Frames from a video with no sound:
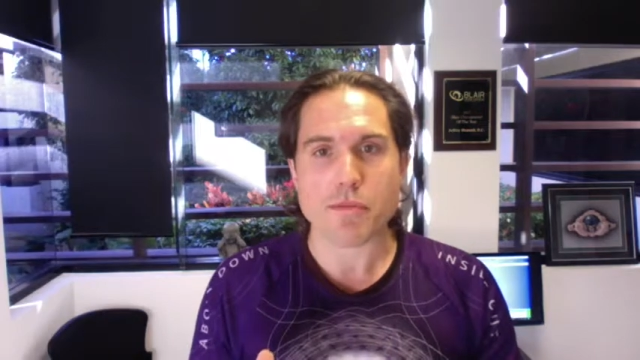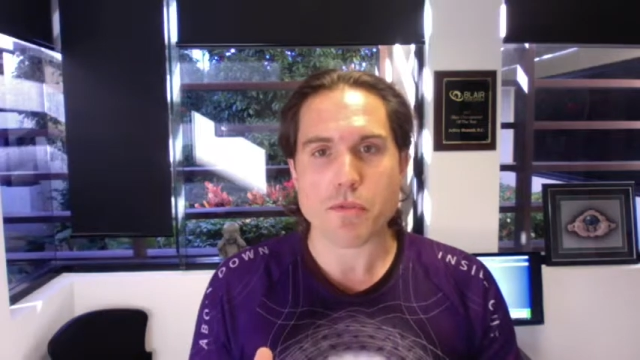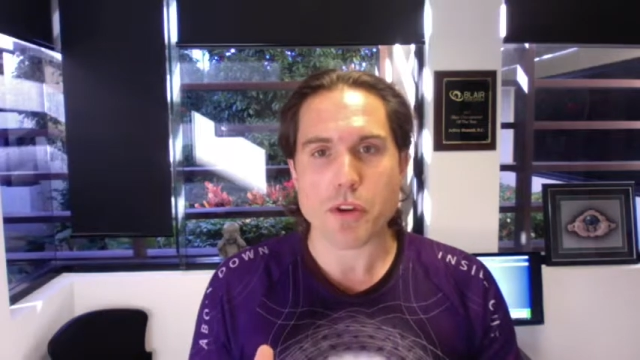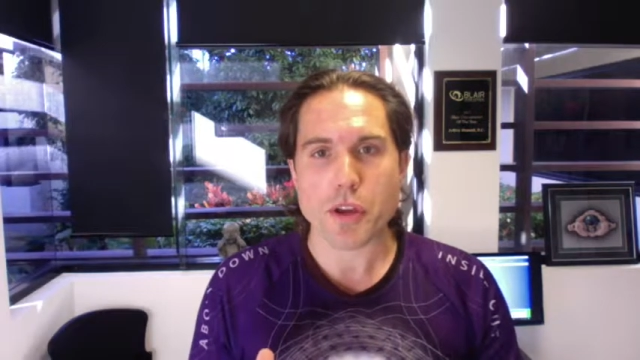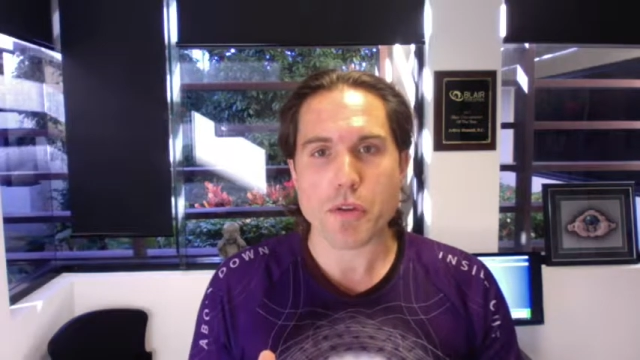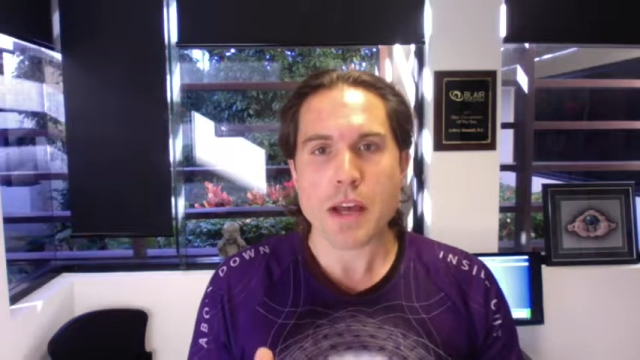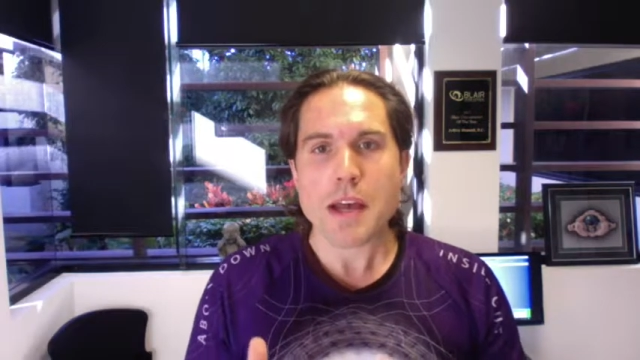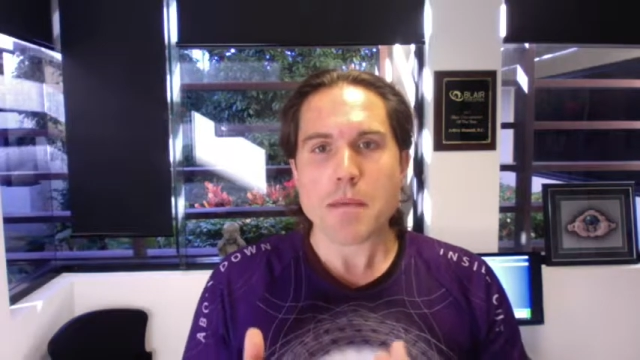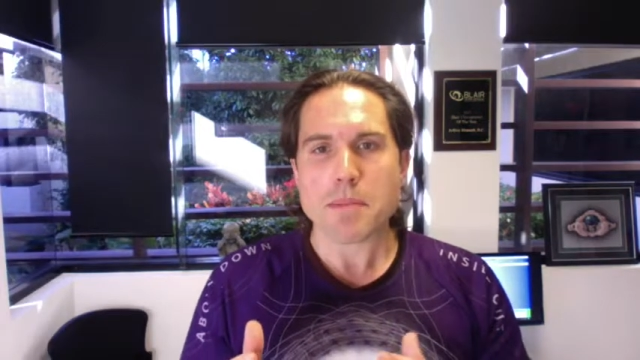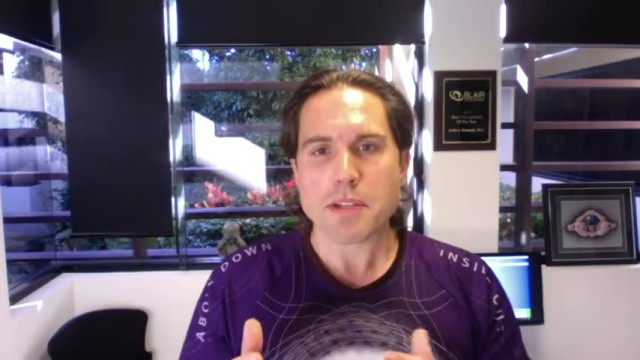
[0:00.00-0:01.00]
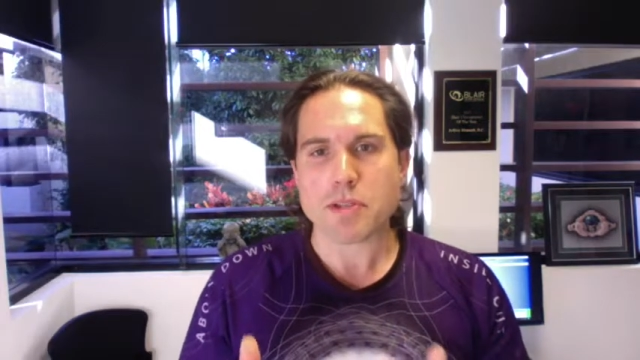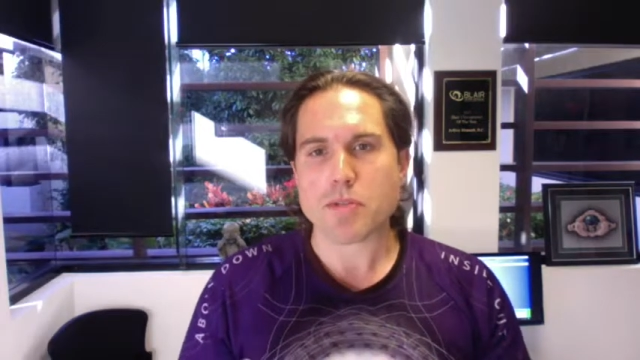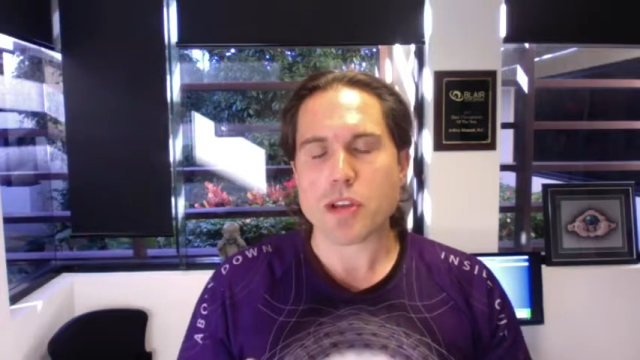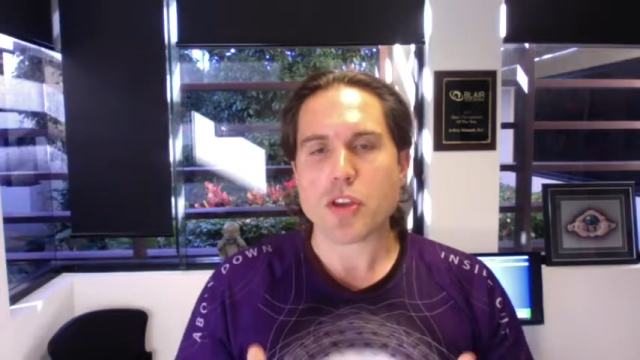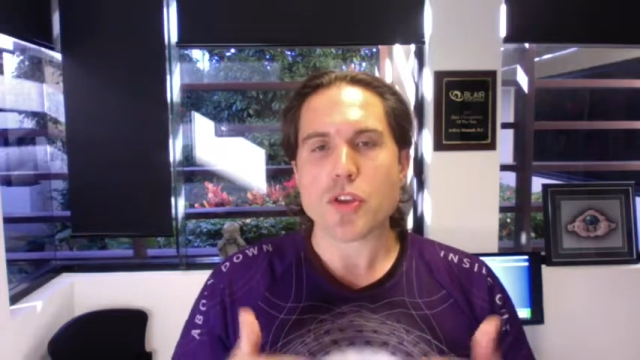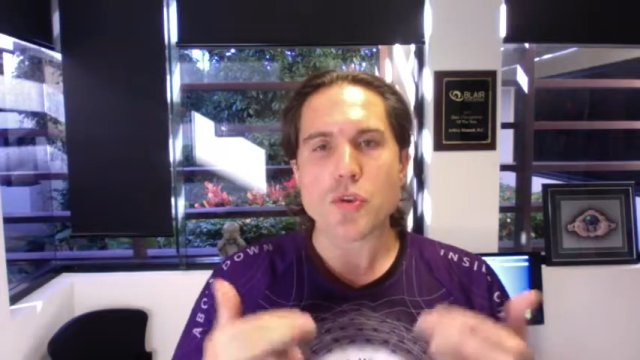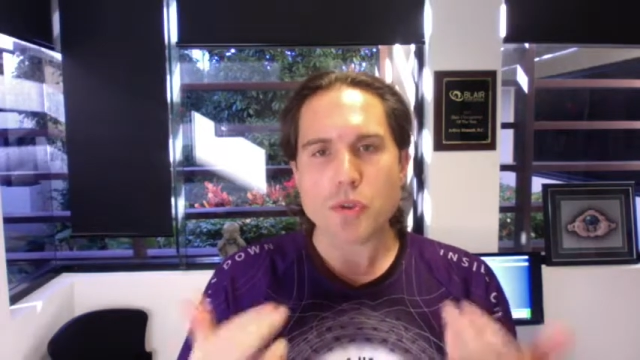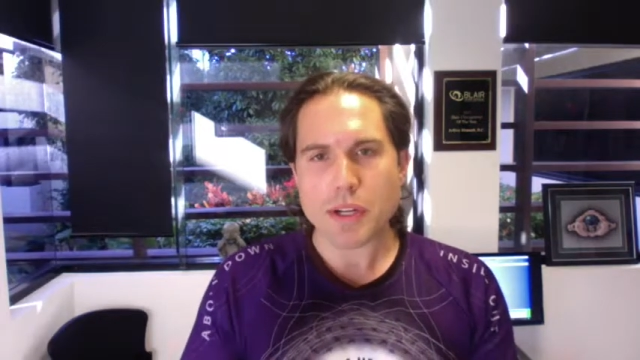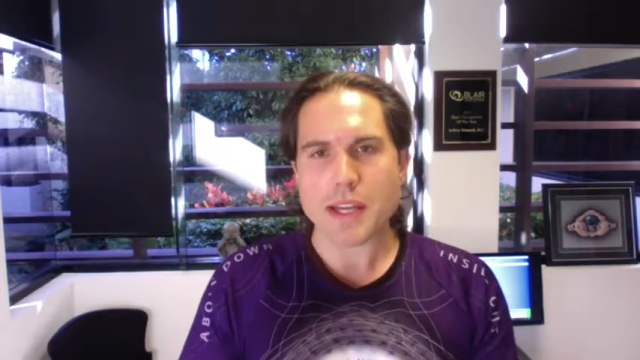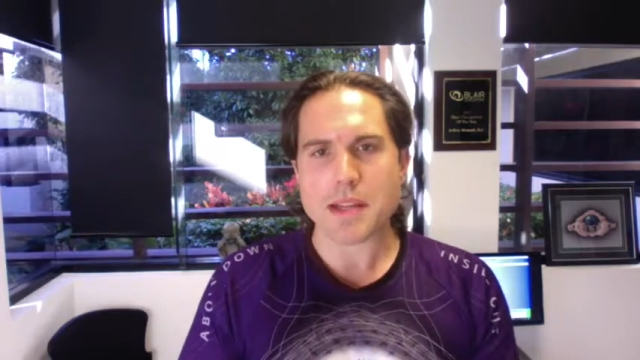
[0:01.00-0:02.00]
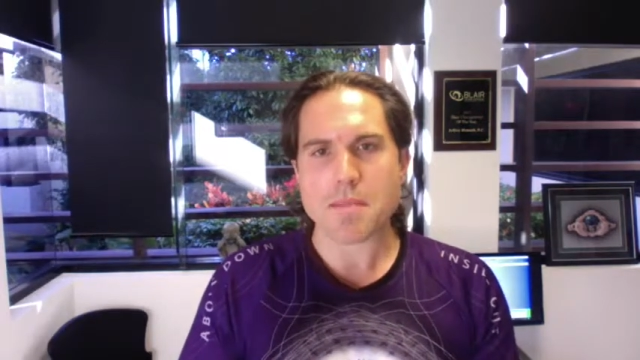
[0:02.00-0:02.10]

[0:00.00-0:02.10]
for you, but so that you can get the